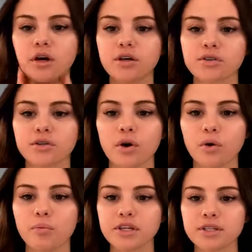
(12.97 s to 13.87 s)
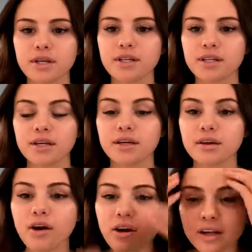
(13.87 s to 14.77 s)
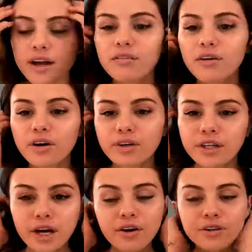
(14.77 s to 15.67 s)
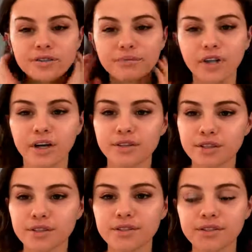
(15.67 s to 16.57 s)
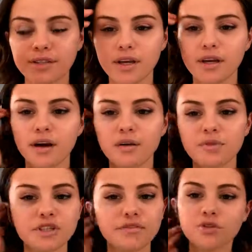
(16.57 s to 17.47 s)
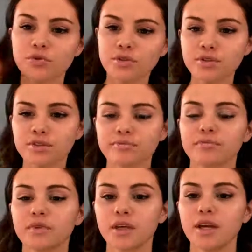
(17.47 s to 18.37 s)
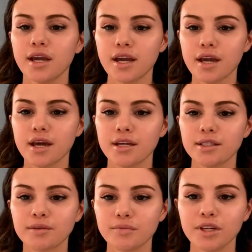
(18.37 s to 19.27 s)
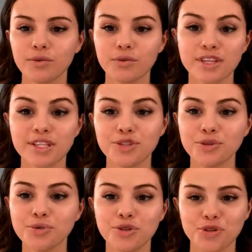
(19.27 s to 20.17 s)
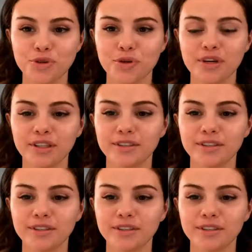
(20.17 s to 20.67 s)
So basically all I have on right now are some lashes, individuals, and I'm getting ready to do